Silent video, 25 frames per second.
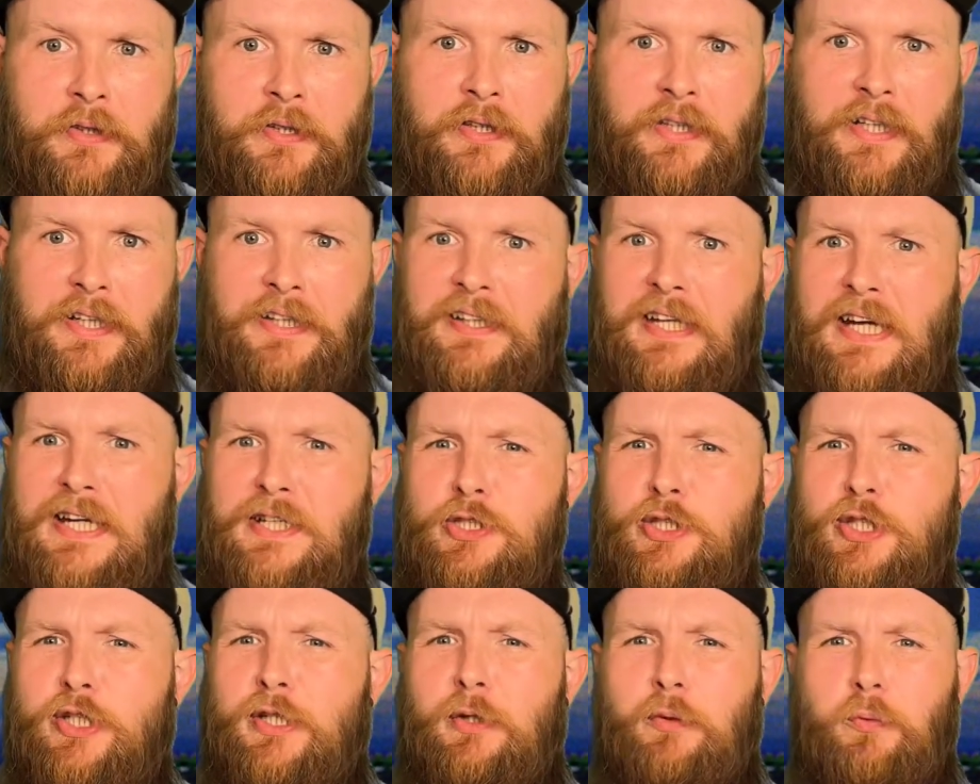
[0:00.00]

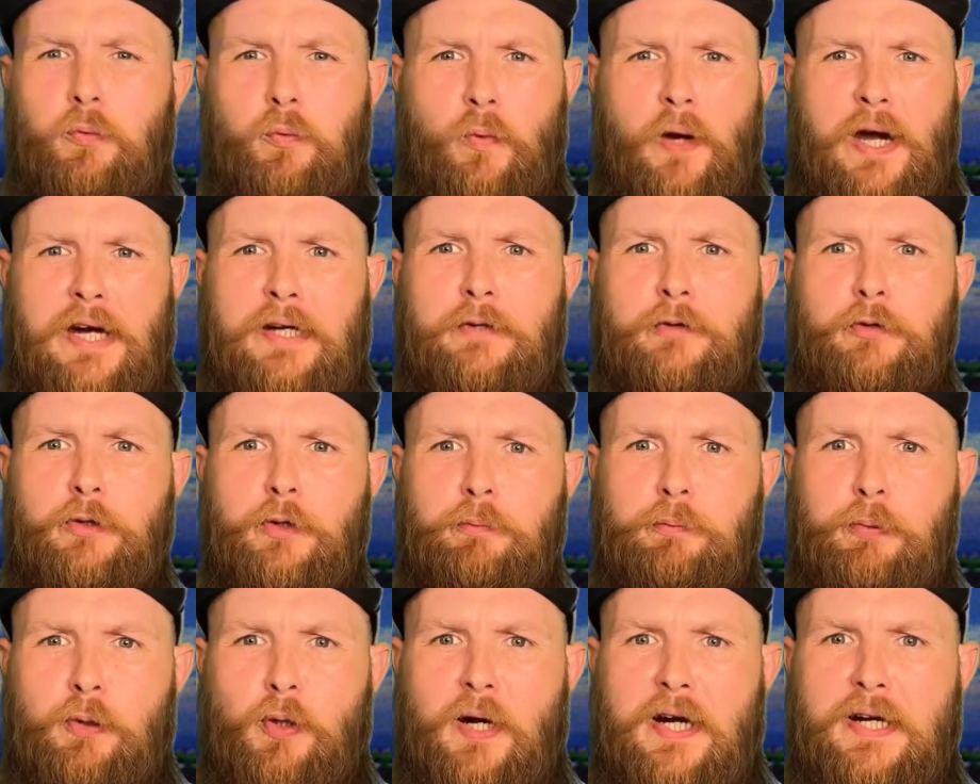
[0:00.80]
engaging in regular
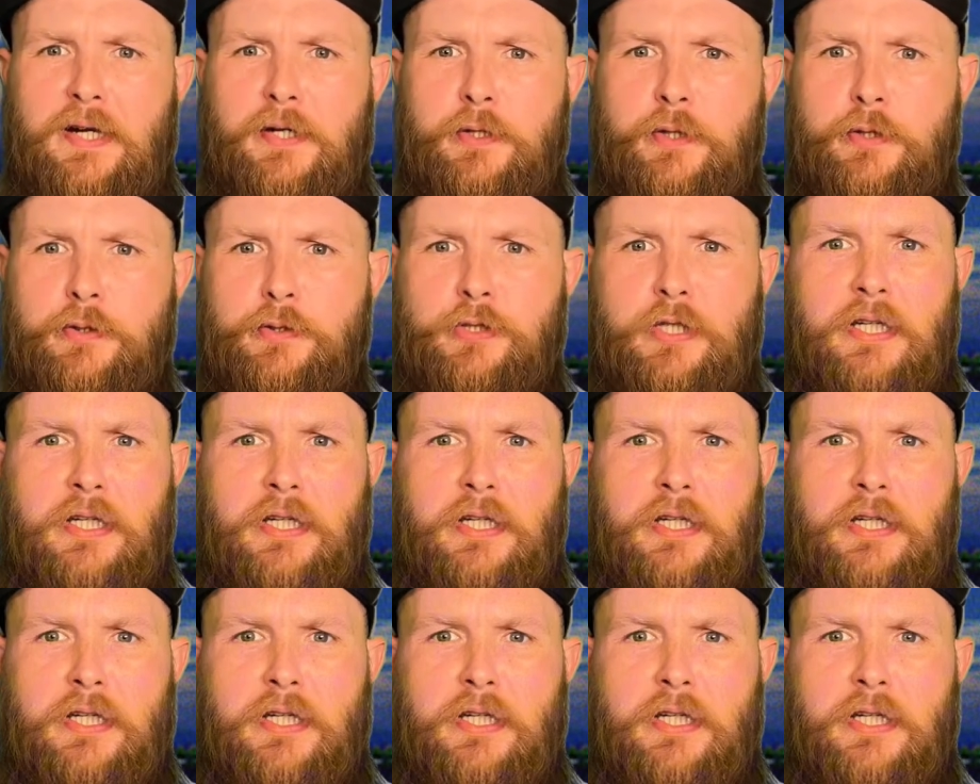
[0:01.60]
prayers